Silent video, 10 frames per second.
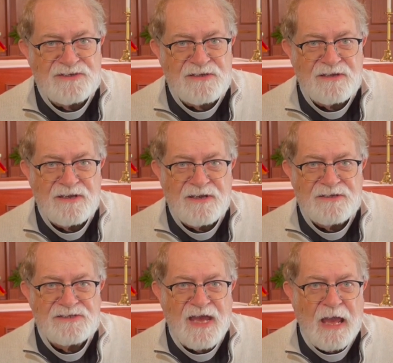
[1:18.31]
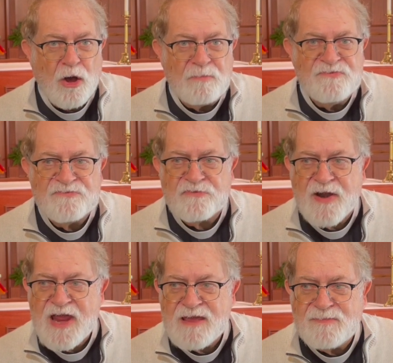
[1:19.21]
to help
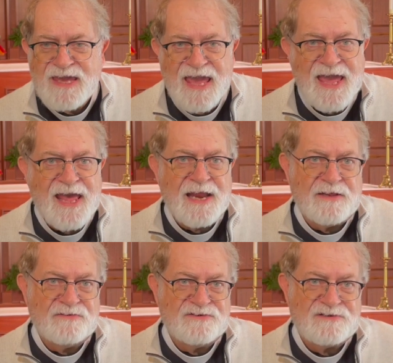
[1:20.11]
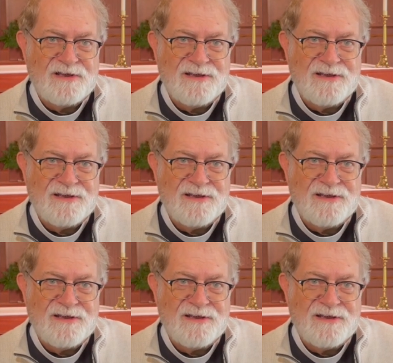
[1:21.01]
frame canons